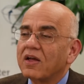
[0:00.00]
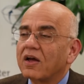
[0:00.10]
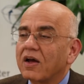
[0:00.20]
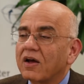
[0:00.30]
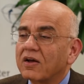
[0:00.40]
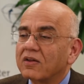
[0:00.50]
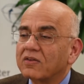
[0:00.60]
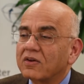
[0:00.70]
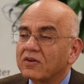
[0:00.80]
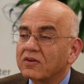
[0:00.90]

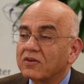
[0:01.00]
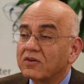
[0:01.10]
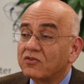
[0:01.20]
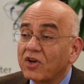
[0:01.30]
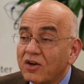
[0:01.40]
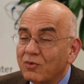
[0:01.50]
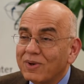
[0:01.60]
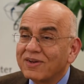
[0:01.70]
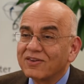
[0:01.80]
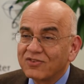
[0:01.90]
the
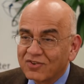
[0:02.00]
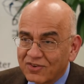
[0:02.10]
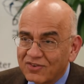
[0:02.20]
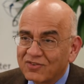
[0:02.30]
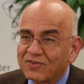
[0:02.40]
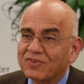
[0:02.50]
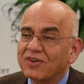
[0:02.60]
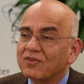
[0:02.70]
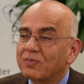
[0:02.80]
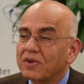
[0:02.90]
genuine concerns of
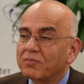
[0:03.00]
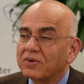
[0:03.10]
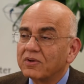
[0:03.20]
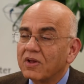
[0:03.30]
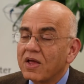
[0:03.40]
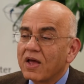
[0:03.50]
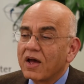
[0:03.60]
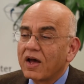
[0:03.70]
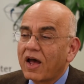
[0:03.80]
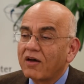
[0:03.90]
these people
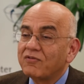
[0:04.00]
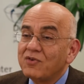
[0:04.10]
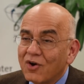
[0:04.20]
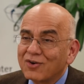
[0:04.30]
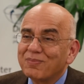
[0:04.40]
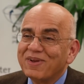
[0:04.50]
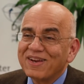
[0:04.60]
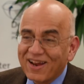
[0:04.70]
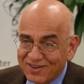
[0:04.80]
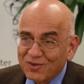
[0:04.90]
have not been
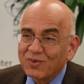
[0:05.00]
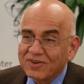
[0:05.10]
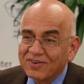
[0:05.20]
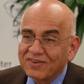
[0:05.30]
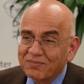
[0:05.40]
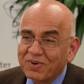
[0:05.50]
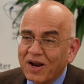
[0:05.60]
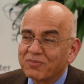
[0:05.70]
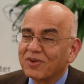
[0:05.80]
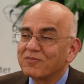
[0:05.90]
adequate. And
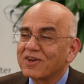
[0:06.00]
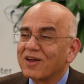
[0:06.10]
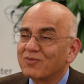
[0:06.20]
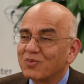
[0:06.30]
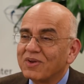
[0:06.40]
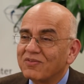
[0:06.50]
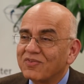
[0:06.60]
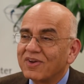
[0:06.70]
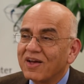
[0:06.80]
perhaps sometimes we've